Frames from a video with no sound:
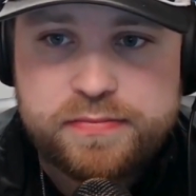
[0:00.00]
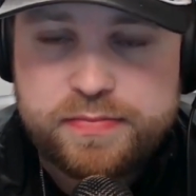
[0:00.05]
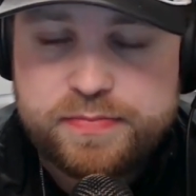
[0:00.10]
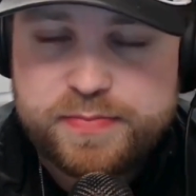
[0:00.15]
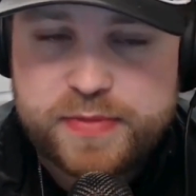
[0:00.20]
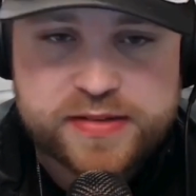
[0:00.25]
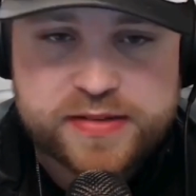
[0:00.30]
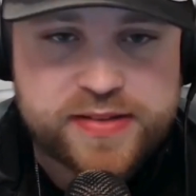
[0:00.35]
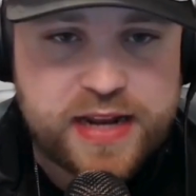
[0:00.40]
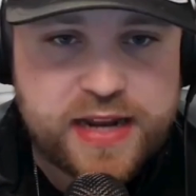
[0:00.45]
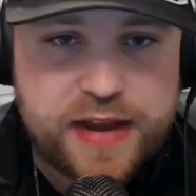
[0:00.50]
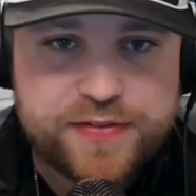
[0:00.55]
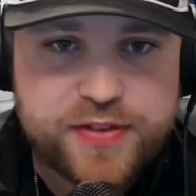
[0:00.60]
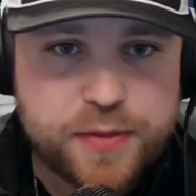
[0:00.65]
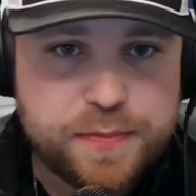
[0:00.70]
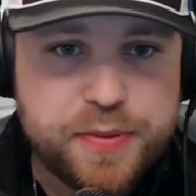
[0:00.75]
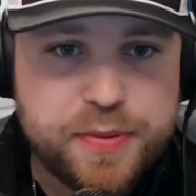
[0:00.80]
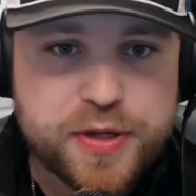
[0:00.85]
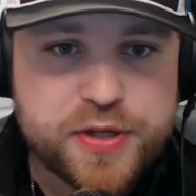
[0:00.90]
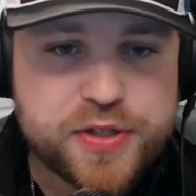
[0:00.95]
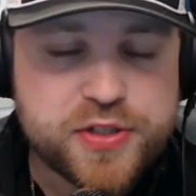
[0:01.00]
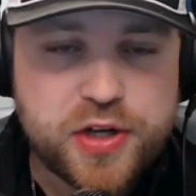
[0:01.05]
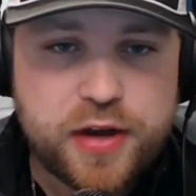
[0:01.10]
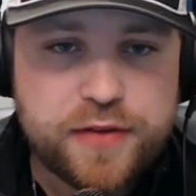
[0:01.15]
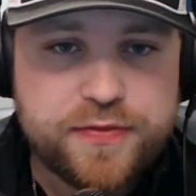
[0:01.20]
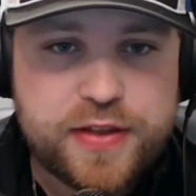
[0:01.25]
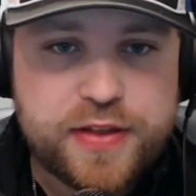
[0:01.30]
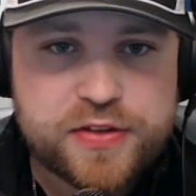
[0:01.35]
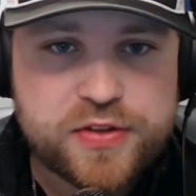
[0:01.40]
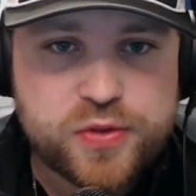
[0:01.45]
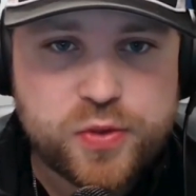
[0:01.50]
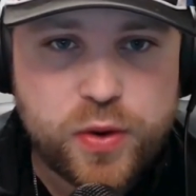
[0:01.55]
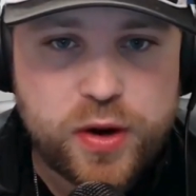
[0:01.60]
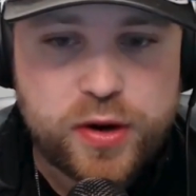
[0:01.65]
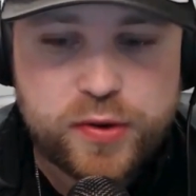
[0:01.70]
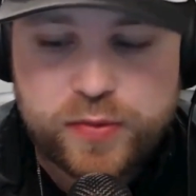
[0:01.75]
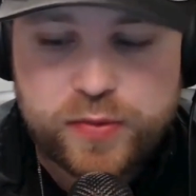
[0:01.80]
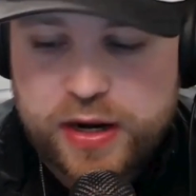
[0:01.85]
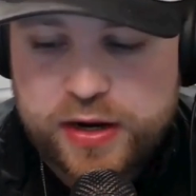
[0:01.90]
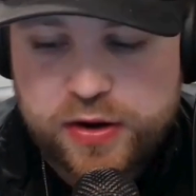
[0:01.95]
doesn't have to push off that
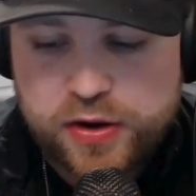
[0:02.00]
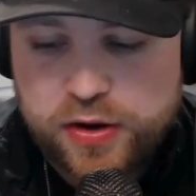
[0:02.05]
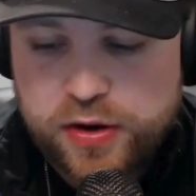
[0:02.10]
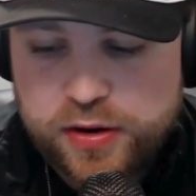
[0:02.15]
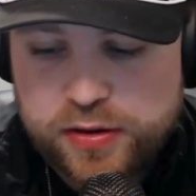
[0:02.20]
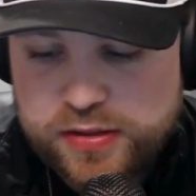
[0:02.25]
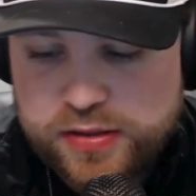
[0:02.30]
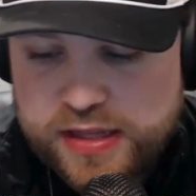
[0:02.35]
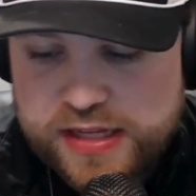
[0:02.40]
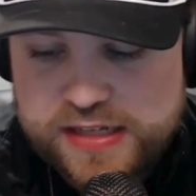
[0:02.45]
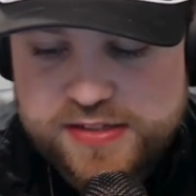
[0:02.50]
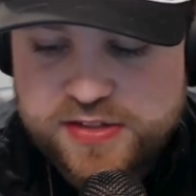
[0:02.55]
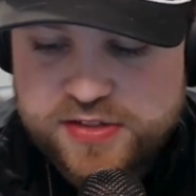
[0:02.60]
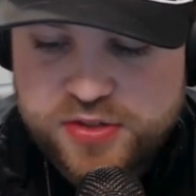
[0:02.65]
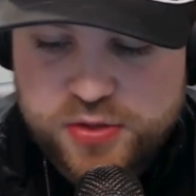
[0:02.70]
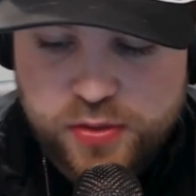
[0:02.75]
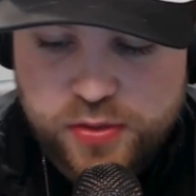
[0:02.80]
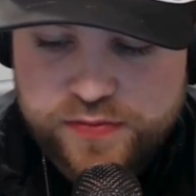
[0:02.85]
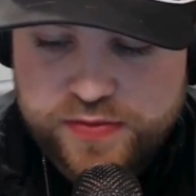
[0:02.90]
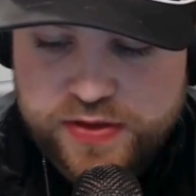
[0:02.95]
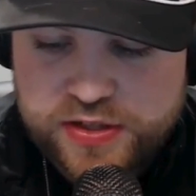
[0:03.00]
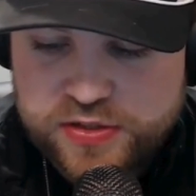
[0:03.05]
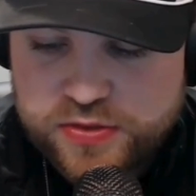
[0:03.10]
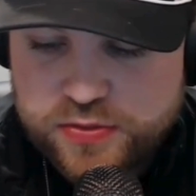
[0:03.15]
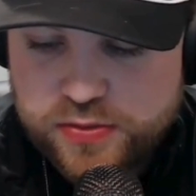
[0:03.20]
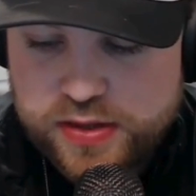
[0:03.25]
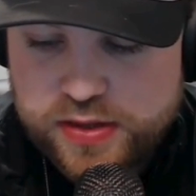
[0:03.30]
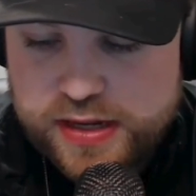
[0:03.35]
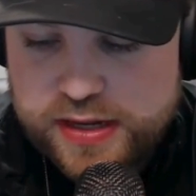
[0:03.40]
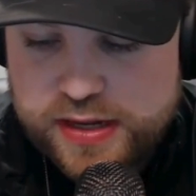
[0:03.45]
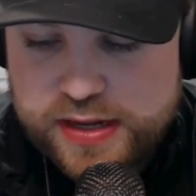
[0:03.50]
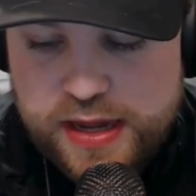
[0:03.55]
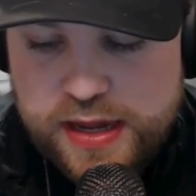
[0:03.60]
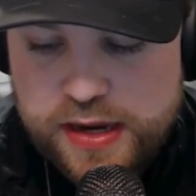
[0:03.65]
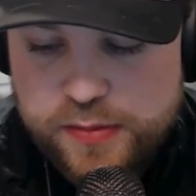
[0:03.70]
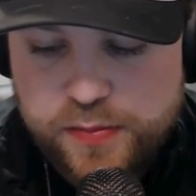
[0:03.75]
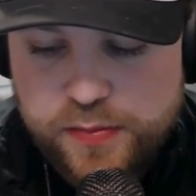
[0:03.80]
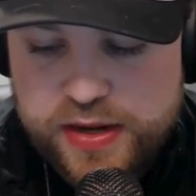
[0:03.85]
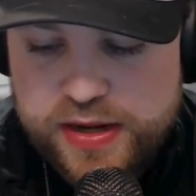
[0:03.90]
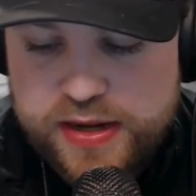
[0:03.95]
scoring record, leads us to a victory,
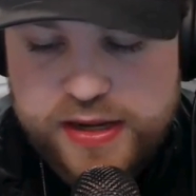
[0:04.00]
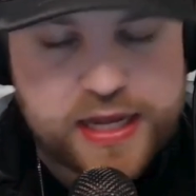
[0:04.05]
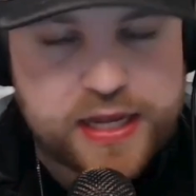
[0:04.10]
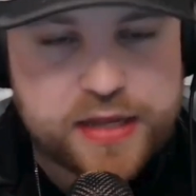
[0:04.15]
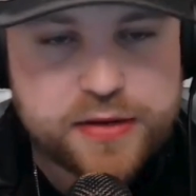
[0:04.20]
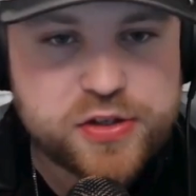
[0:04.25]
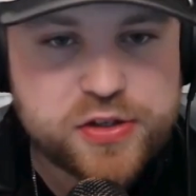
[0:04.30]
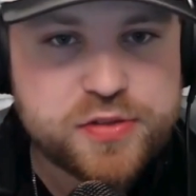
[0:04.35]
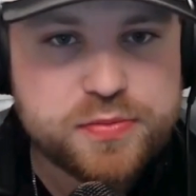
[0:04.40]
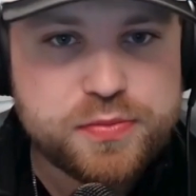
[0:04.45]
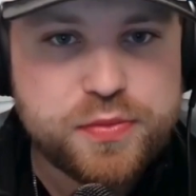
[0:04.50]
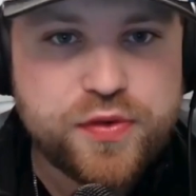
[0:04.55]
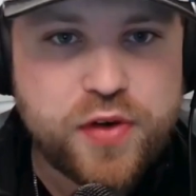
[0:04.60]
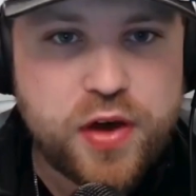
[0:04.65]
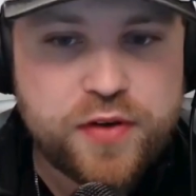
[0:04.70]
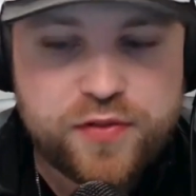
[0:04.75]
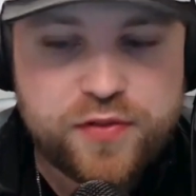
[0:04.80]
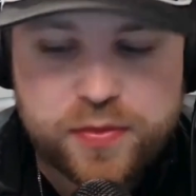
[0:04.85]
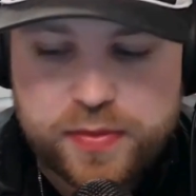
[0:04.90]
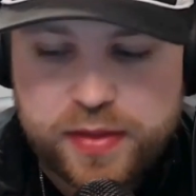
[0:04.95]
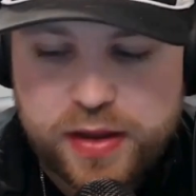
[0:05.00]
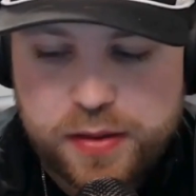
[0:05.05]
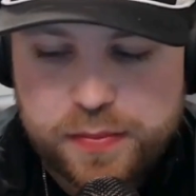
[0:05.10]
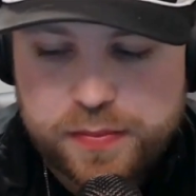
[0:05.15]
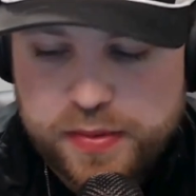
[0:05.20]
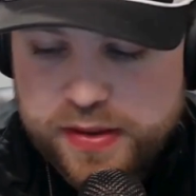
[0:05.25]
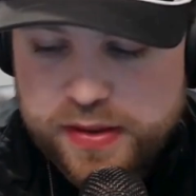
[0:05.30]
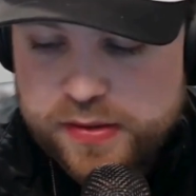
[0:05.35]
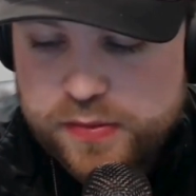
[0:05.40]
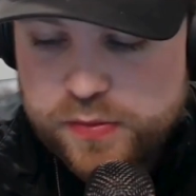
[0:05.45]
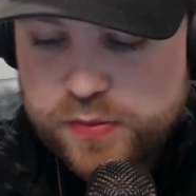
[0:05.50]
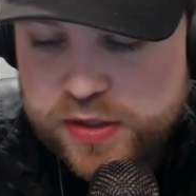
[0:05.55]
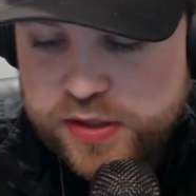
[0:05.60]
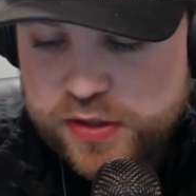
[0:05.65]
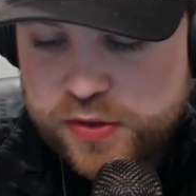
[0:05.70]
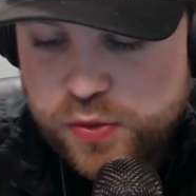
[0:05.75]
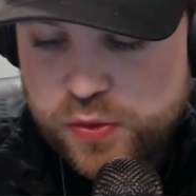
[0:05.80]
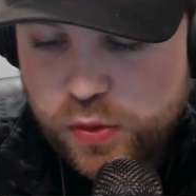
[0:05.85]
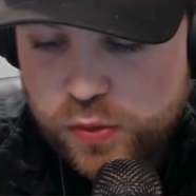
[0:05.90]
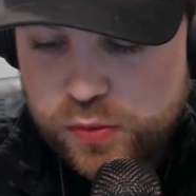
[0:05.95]
and we can just move on from there. But really
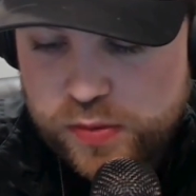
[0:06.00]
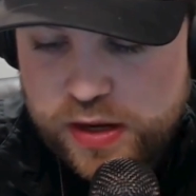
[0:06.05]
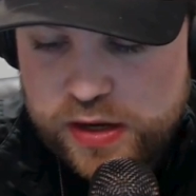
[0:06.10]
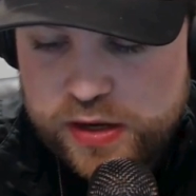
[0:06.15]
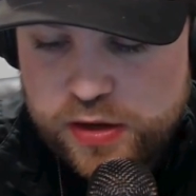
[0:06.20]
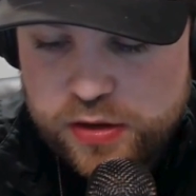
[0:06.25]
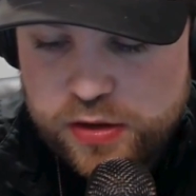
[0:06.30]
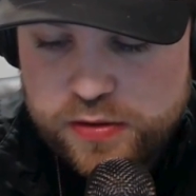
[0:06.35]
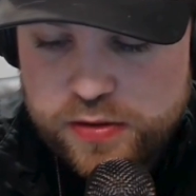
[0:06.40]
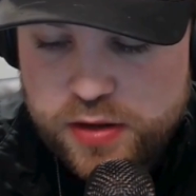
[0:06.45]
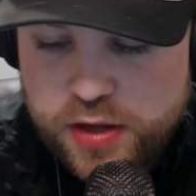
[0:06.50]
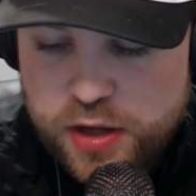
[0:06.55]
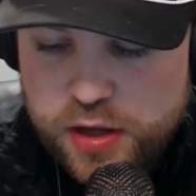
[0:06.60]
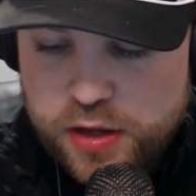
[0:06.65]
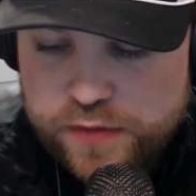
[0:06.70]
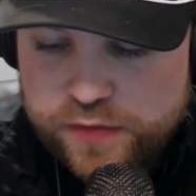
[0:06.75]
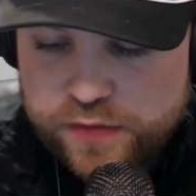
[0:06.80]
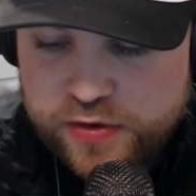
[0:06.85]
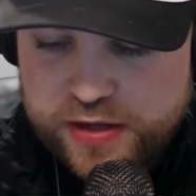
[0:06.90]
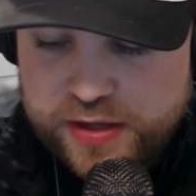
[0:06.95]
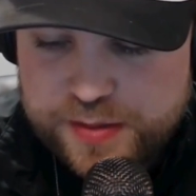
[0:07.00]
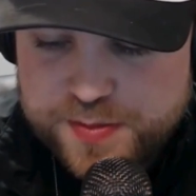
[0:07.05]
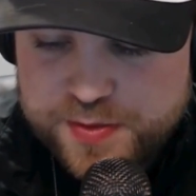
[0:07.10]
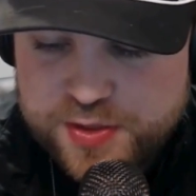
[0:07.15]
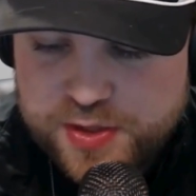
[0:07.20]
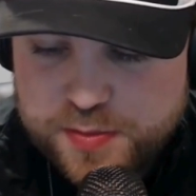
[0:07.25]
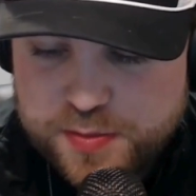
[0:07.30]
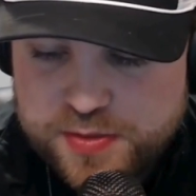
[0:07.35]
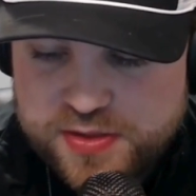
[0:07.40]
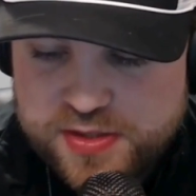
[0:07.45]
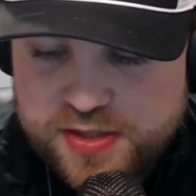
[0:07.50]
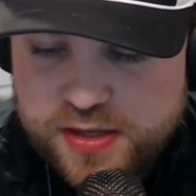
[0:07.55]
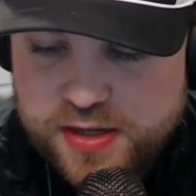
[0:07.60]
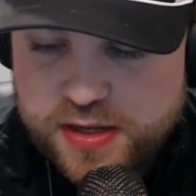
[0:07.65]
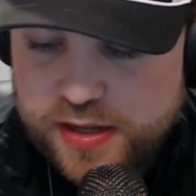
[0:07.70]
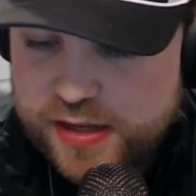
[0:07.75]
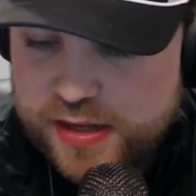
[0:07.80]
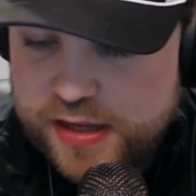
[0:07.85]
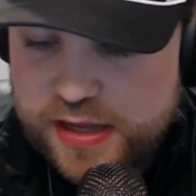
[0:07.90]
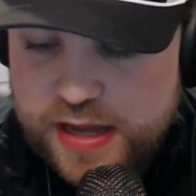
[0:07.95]
cool record for Gibson Jimerson,
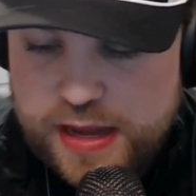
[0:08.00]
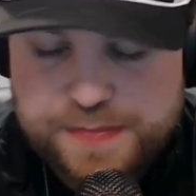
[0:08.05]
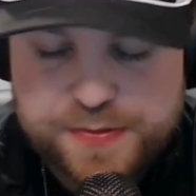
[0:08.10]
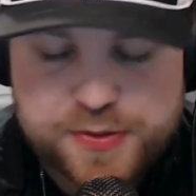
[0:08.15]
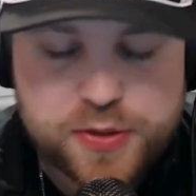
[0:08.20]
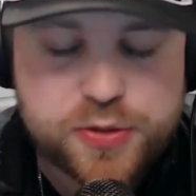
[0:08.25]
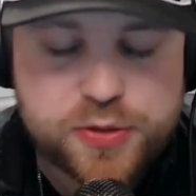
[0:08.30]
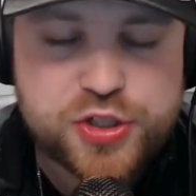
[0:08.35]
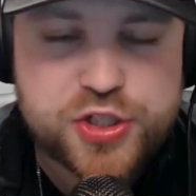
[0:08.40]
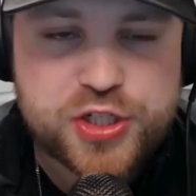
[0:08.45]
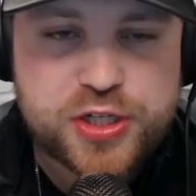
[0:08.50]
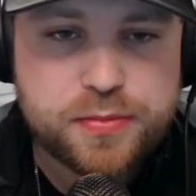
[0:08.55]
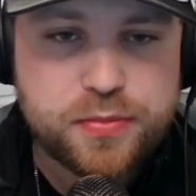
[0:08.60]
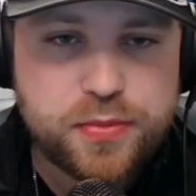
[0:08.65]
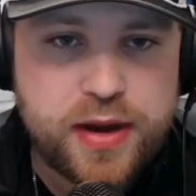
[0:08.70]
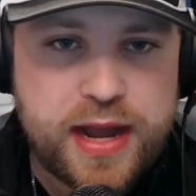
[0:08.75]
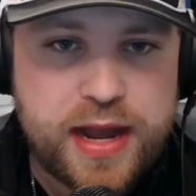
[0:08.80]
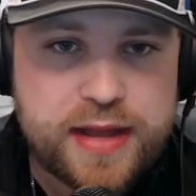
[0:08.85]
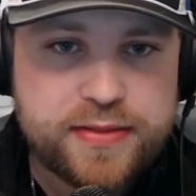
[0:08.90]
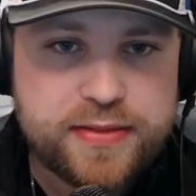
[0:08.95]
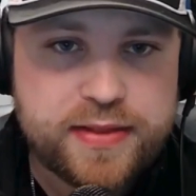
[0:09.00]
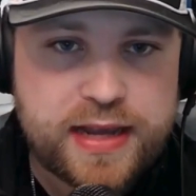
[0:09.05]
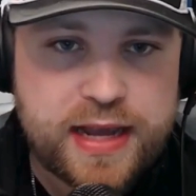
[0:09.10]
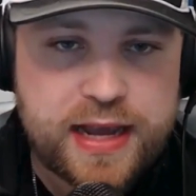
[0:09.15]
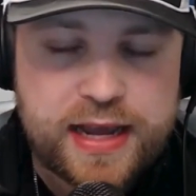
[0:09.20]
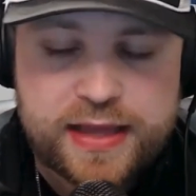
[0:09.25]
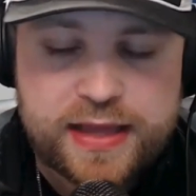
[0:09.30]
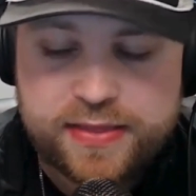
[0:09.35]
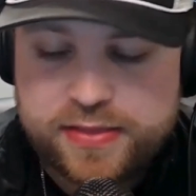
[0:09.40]
the absolute gym rat. The guy